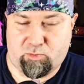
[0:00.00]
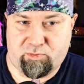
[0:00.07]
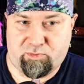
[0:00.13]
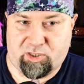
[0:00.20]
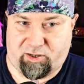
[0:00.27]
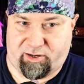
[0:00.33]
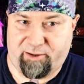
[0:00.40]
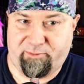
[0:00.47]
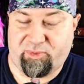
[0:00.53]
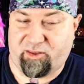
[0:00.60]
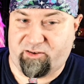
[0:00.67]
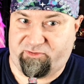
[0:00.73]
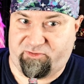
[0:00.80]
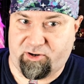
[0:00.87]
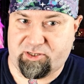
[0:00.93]
Sorry.
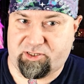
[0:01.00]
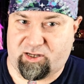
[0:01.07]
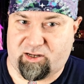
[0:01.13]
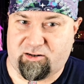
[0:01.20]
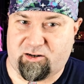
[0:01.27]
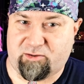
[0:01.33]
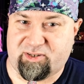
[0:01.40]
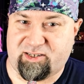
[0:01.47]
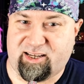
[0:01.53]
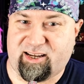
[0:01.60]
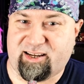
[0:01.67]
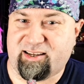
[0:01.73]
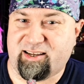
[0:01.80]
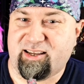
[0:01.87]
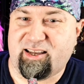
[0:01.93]
The first unarmed
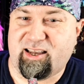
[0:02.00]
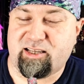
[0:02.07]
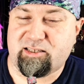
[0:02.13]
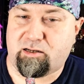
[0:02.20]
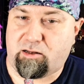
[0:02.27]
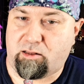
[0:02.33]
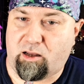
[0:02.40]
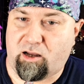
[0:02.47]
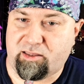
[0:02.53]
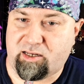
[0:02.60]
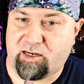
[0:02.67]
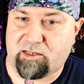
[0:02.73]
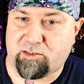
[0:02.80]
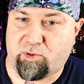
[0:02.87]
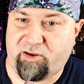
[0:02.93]
attack is a claw that
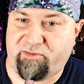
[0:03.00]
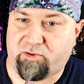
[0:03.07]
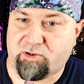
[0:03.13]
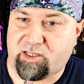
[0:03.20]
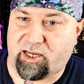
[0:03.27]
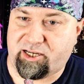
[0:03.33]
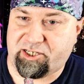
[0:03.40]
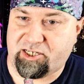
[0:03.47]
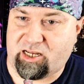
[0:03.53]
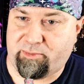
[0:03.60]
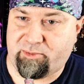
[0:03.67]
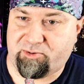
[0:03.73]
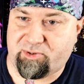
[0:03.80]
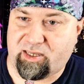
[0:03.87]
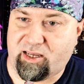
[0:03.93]
deals one d four slashing
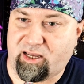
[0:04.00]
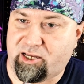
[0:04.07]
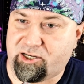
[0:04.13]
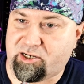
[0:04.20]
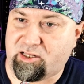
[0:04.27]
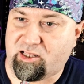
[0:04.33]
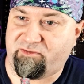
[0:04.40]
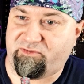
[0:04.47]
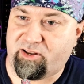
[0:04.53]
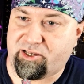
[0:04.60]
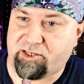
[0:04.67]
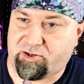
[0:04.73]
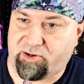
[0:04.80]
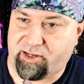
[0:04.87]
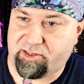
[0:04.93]
damage with the agile and
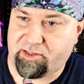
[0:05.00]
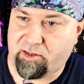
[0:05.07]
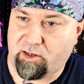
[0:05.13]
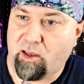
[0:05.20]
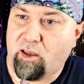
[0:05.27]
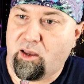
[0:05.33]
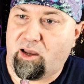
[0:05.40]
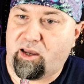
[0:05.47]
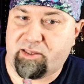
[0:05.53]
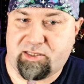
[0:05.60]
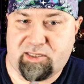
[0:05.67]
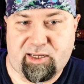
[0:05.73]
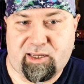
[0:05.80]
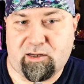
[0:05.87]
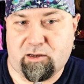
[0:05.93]
finesse traits, and the
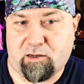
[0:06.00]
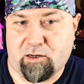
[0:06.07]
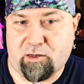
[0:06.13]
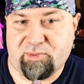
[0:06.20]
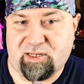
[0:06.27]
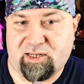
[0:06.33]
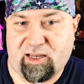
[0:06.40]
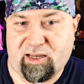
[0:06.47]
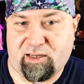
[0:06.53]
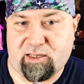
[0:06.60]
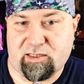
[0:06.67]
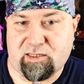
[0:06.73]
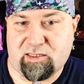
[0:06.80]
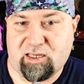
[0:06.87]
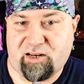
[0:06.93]
second unarmed attack
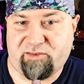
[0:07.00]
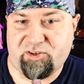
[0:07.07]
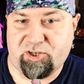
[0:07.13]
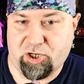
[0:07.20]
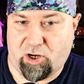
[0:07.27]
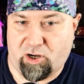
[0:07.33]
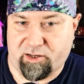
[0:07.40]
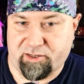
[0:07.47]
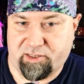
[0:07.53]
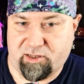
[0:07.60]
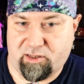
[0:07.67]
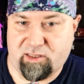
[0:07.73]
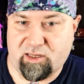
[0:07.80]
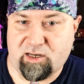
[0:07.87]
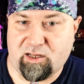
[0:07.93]
is a set of jaws
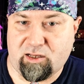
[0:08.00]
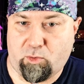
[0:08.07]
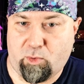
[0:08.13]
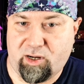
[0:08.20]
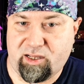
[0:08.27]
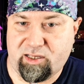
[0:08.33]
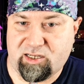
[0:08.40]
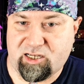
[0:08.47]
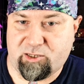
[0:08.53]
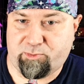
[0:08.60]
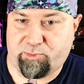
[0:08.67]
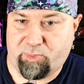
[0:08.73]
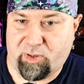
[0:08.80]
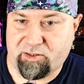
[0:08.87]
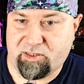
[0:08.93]
that deal one d six
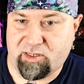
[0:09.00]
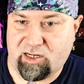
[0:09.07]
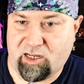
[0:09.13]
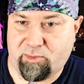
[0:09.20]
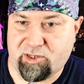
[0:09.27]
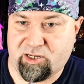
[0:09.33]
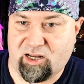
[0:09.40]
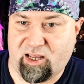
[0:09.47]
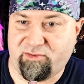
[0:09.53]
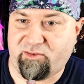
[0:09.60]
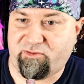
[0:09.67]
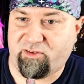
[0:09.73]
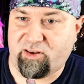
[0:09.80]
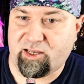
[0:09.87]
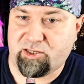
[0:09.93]
piercing damage and have
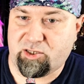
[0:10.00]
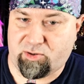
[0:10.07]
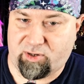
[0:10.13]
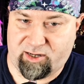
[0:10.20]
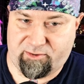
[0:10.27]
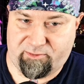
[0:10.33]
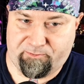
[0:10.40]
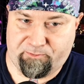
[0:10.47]
the finesse trait.